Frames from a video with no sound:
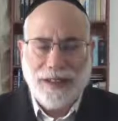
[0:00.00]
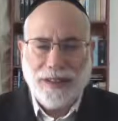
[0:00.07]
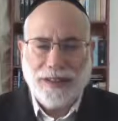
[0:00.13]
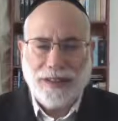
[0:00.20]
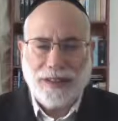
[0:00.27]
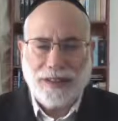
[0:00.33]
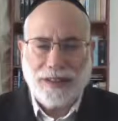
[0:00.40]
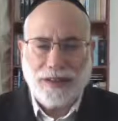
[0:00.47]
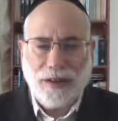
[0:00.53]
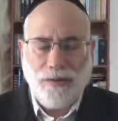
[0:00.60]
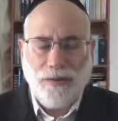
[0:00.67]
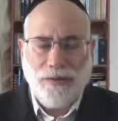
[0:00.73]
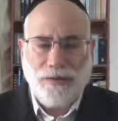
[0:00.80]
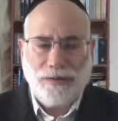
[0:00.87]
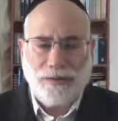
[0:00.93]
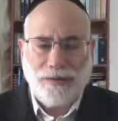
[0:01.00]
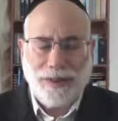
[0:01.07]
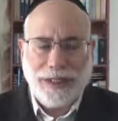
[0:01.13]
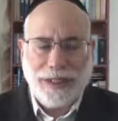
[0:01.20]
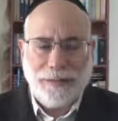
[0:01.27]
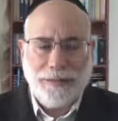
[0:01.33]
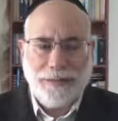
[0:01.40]

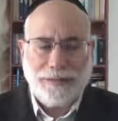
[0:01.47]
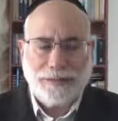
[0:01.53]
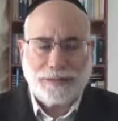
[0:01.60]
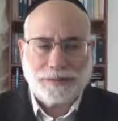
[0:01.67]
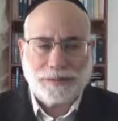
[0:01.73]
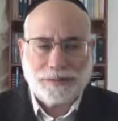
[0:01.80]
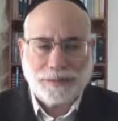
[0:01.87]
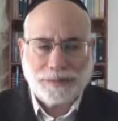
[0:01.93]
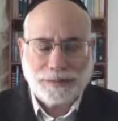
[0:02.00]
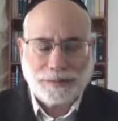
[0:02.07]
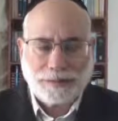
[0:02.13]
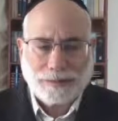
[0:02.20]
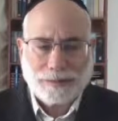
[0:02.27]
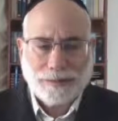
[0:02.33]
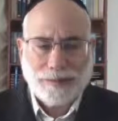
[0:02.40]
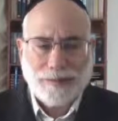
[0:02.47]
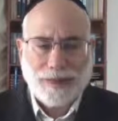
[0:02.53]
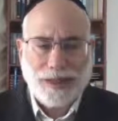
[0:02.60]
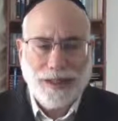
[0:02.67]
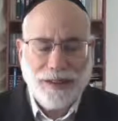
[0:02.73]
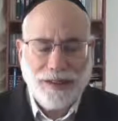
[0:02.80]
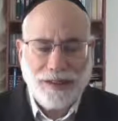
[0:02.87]
Sofrim.
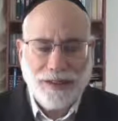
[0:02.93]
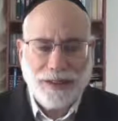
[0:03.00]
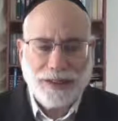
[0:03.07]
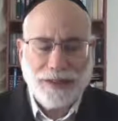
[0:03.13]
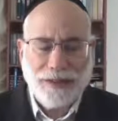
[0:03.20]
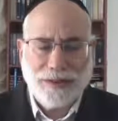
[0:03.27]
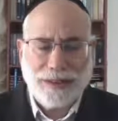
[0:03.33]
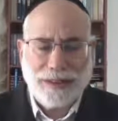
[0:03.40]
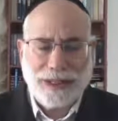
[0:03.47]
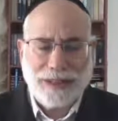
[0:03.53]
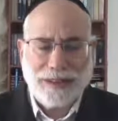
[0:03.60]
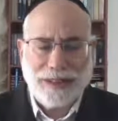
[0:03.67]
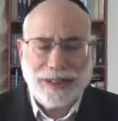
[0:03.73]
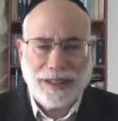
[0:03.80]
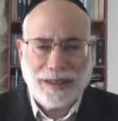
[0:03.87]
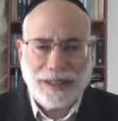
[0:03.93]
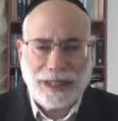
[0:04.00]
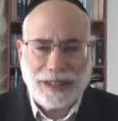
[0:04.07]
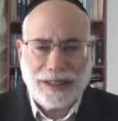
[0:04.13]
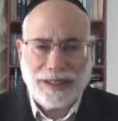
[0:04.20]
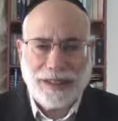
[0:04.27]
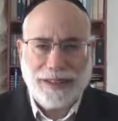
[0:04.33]
It also says there
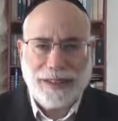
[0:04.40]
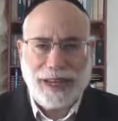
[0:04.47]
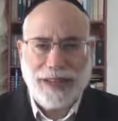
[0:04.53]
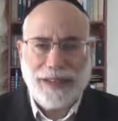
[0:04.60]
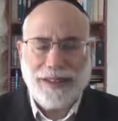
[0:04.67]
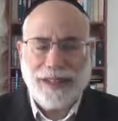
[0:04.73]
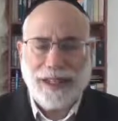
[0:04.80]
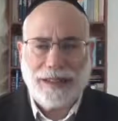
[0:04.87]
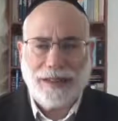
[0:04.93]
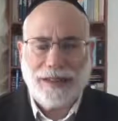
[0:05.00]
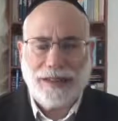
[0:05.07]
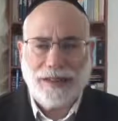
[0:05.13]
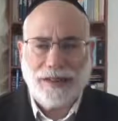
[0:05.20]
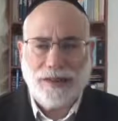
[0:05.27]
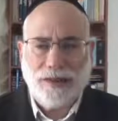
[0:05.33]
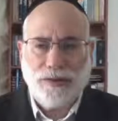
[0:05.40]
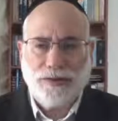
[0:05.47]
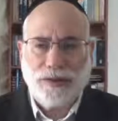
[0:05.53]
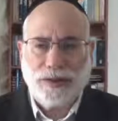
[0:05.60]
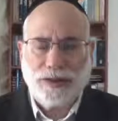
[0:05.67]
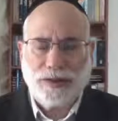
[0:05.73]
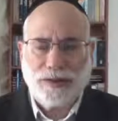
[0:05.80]
that the day that the
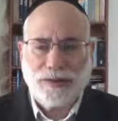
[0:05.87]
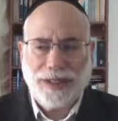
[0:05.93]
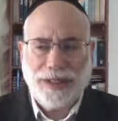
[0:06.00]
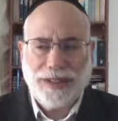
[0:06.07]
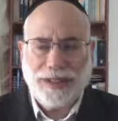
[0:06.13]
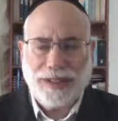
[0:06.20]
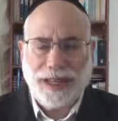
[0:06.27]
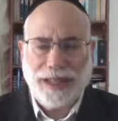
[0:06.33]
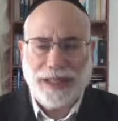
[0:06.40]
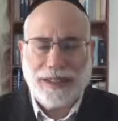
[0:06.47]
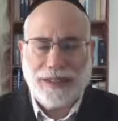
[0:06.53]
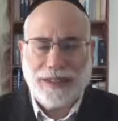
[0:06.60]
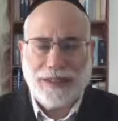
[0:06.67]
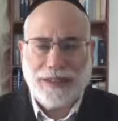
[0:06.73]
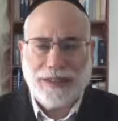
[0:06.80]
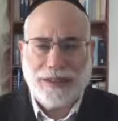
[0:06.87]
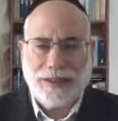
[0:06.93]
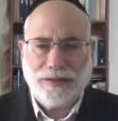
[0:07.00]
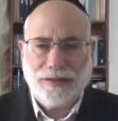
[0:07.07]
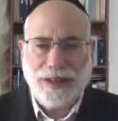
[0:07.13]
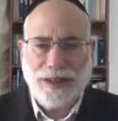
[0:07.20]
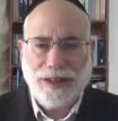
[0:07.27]
Torah is translated into
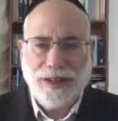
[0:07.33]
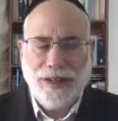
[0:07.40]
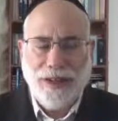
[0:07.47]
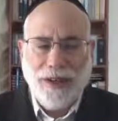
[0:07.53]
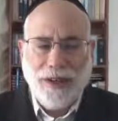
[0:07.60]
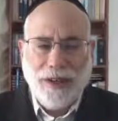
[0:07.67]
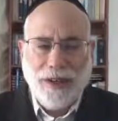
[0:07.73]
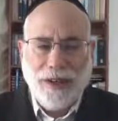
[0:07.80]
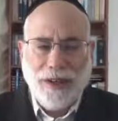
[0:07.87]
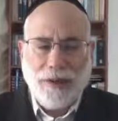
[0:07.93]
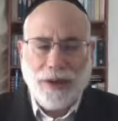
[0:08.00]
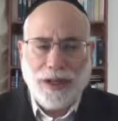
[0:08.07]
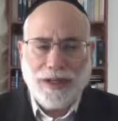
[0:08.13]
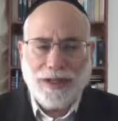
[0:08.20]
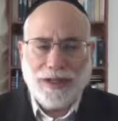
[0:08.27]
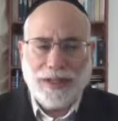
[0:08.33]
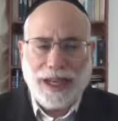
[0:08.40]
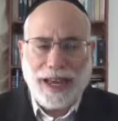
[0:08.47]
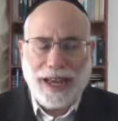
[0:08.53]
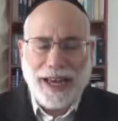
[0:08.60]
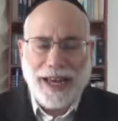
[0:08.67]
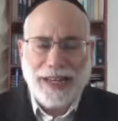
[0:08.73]
Greek
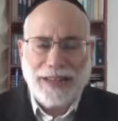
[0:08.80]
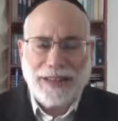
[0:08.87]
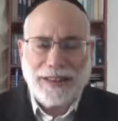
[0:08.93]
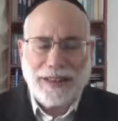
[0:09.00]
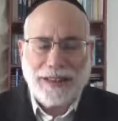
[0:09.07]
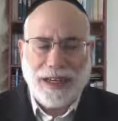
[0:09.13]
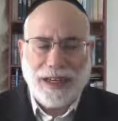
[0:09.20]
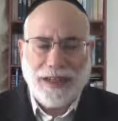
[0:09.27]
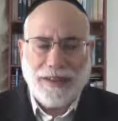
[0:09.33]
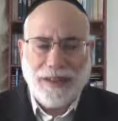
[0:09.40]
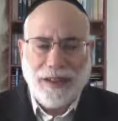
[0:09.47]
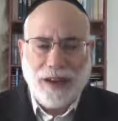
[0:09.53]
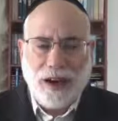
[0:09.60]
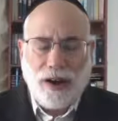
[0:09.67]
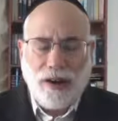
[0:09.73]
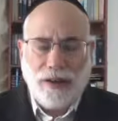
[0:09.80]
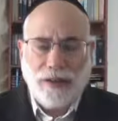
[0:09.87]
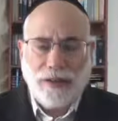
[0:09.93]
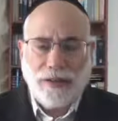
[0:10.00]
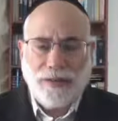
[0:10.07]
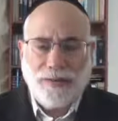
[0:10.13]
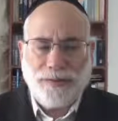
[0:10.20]
was as uh,
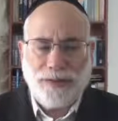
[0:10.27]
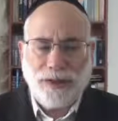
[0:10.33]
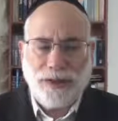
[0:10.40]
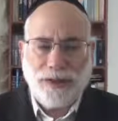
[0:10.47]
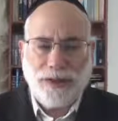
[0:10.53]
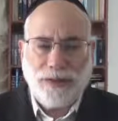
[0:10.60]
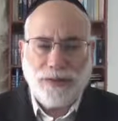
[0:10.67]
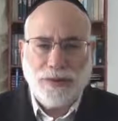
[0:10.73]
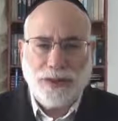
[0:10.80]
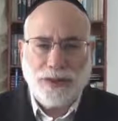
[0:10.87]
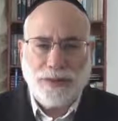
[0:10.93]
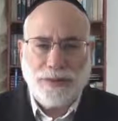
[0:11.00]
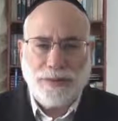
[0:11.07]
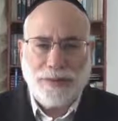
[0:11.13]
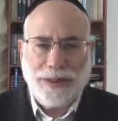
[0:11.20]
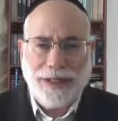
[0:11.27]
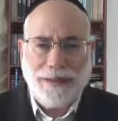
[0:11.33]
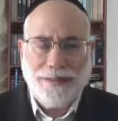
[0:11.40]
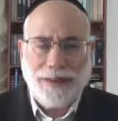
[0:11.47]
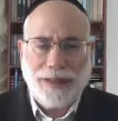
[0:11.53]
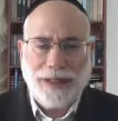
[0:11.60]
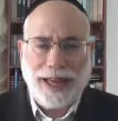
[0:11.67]
hard for the Jewish
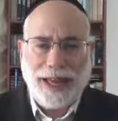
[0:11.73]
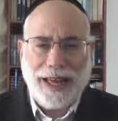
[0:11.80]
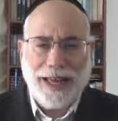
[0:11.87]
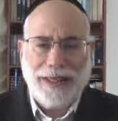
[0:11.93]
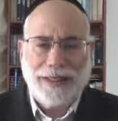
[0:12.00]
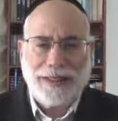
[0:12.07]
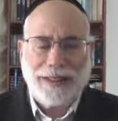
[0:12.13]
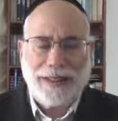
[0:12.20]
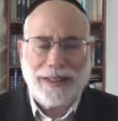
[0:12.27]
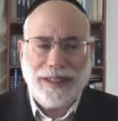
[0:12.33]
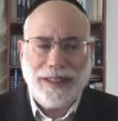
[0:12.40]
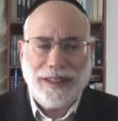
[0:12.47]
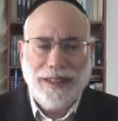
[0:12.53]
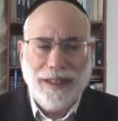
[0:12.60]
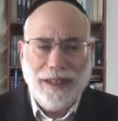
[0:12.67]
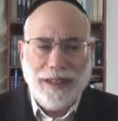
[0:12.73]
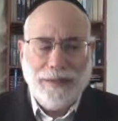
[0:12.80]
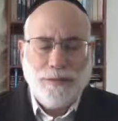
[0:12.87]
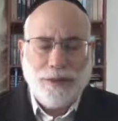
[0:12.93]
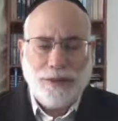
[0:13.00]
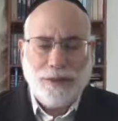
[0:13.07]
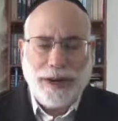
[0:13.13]
people as the
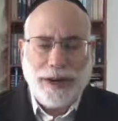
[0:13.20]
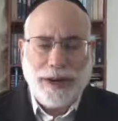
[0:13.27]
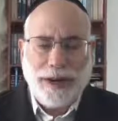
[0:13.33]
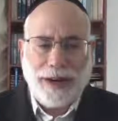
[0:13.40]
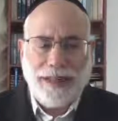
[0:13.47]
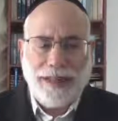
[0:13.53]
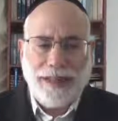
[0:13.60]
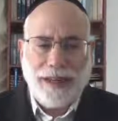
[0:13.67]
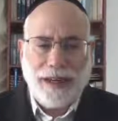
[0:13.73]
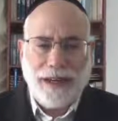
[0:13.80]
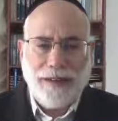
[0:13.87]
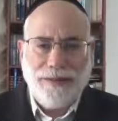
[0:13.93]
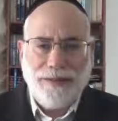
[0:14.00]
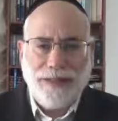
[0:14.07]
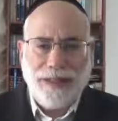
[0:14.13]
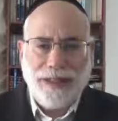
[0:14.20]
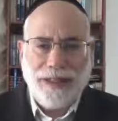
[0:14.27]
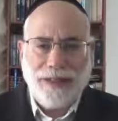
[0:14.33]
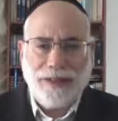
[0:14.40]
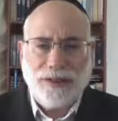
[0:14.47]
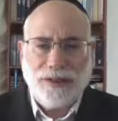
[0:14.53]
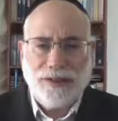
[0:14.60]
breaking of
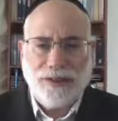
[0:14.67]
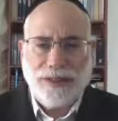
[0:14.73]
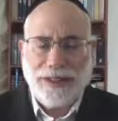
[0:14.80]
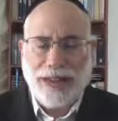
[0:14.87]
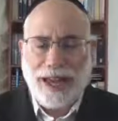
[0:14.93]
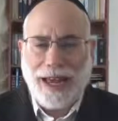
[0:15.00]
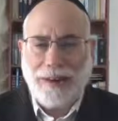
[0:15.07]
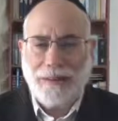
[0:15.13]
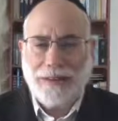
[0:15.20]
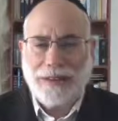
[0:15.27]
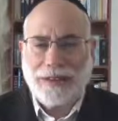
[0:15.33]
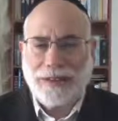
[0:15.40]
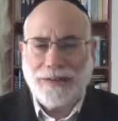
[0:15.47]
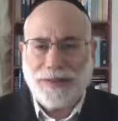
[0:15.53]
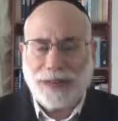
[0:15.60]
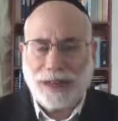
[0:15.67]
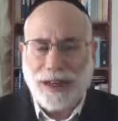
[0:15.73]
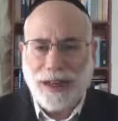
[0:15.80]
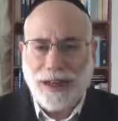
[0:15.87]
the two tablets of the